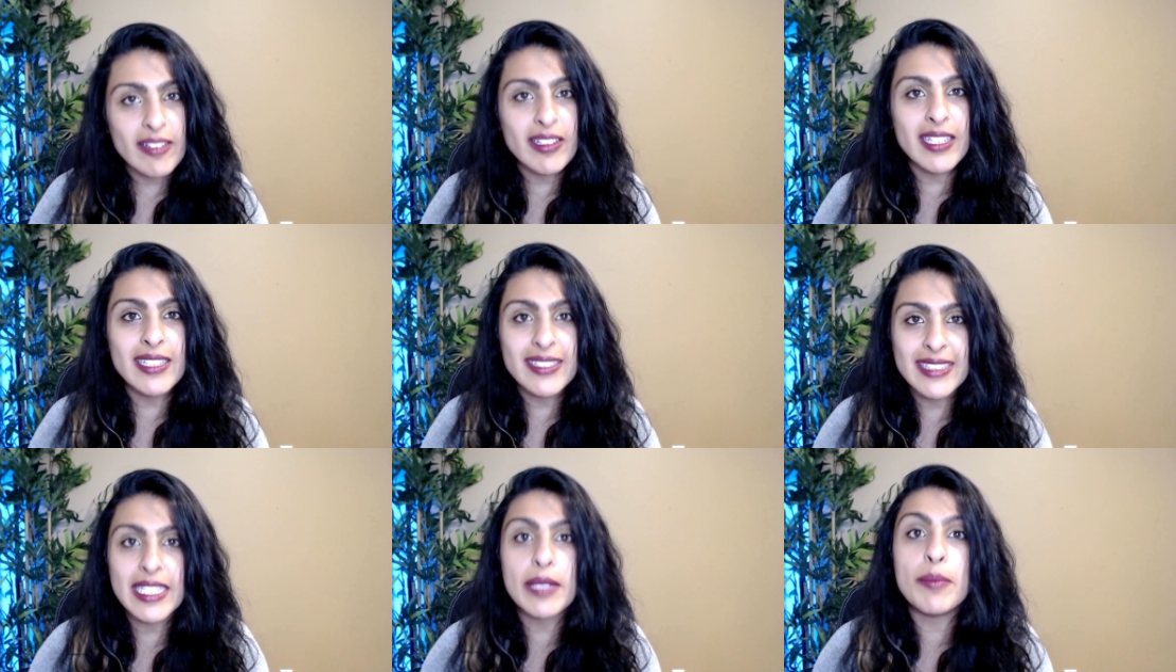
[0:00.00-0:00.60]
gonna
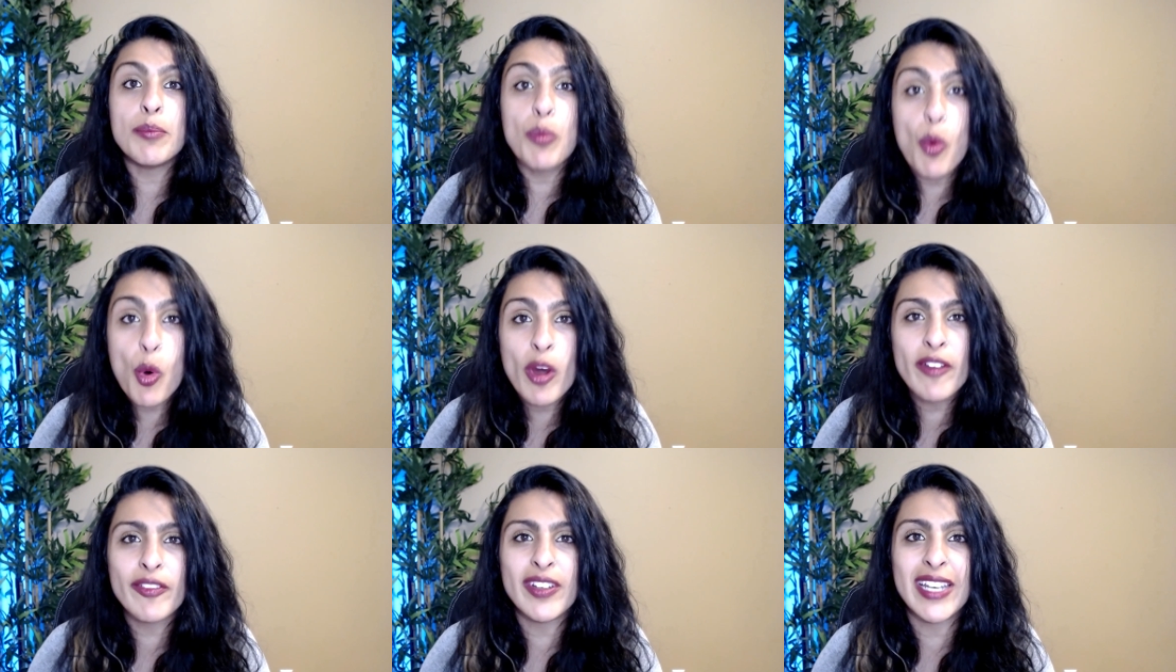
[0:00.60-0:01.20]
see
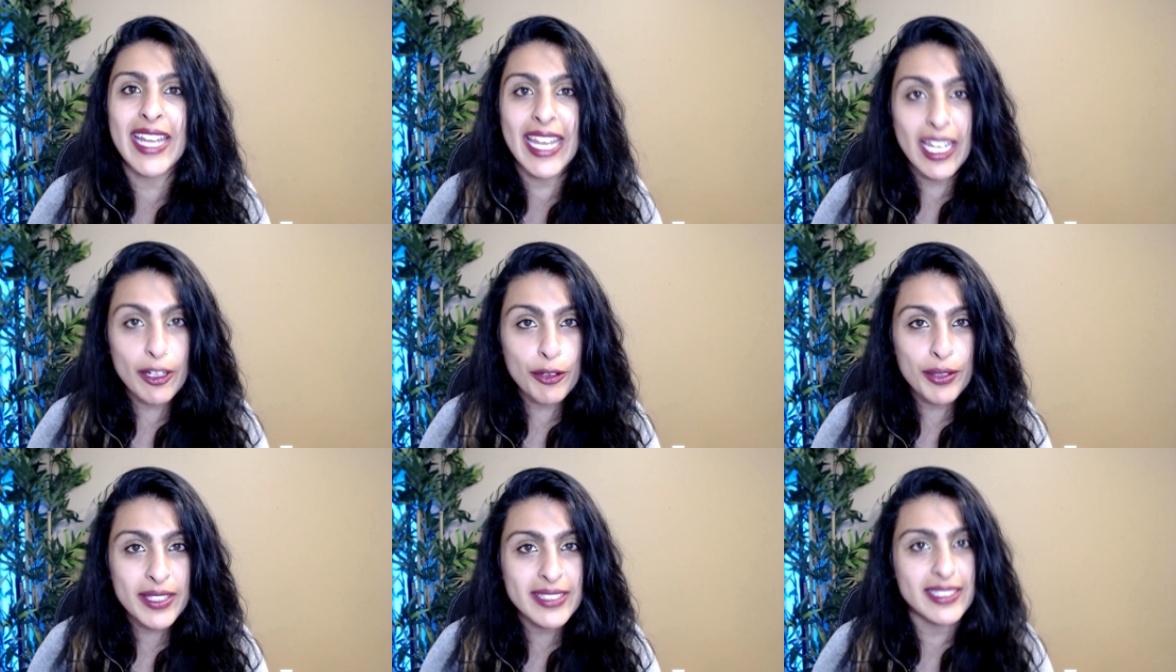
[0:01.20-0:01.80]
more of an
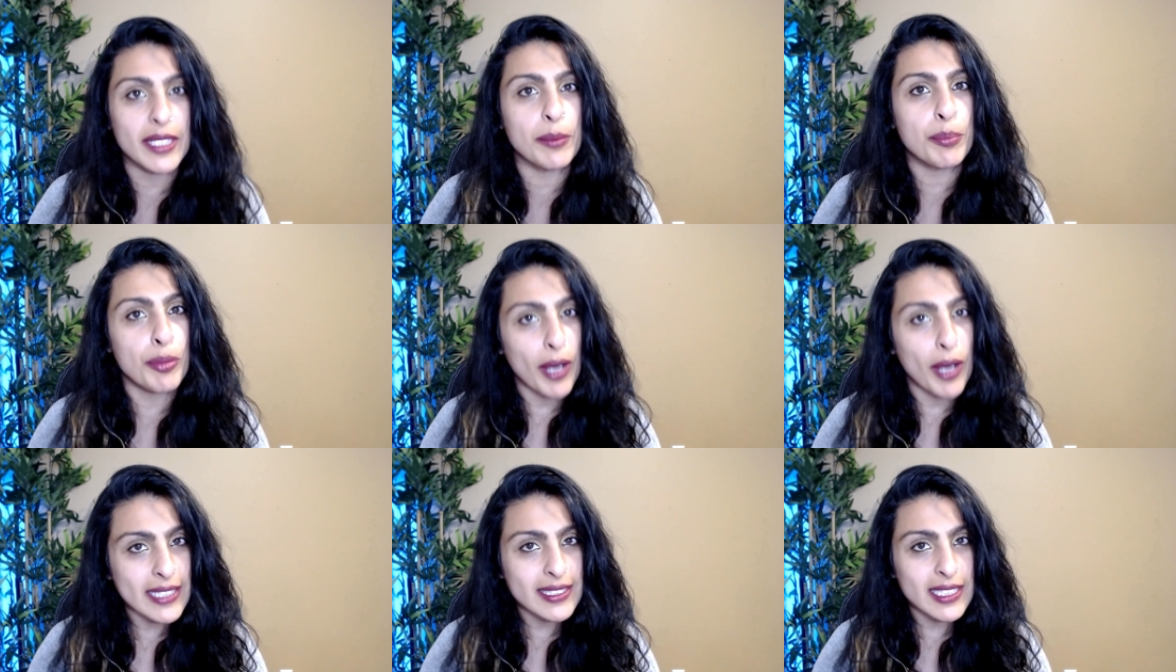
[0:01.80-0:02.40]
increase in
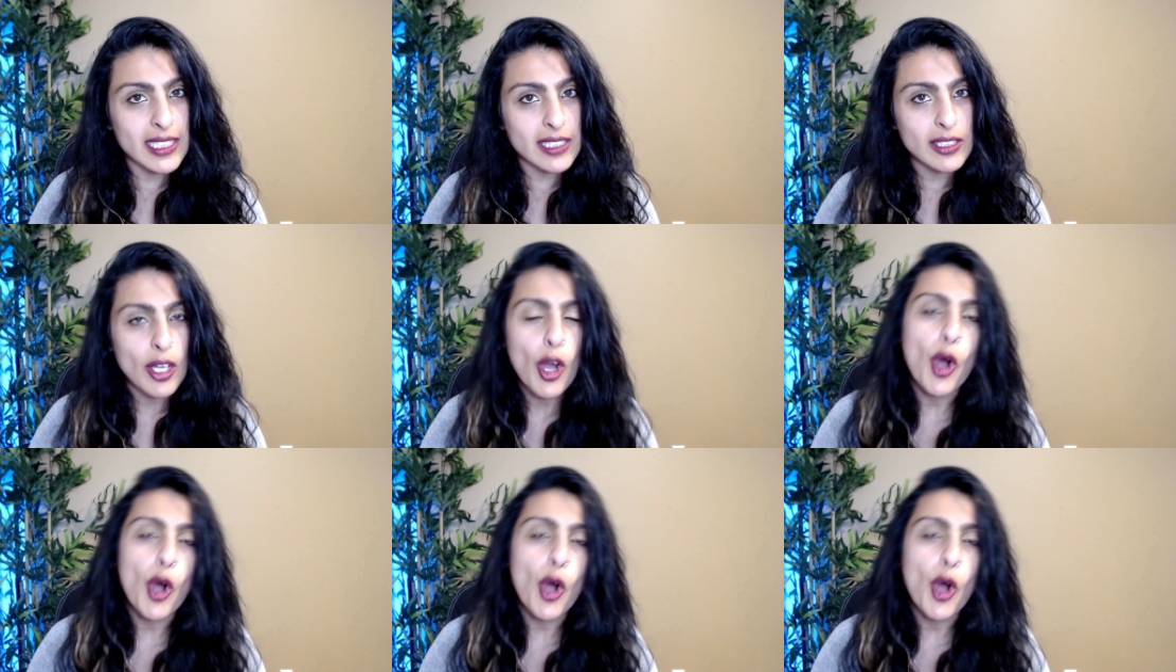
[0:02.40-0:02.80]
prices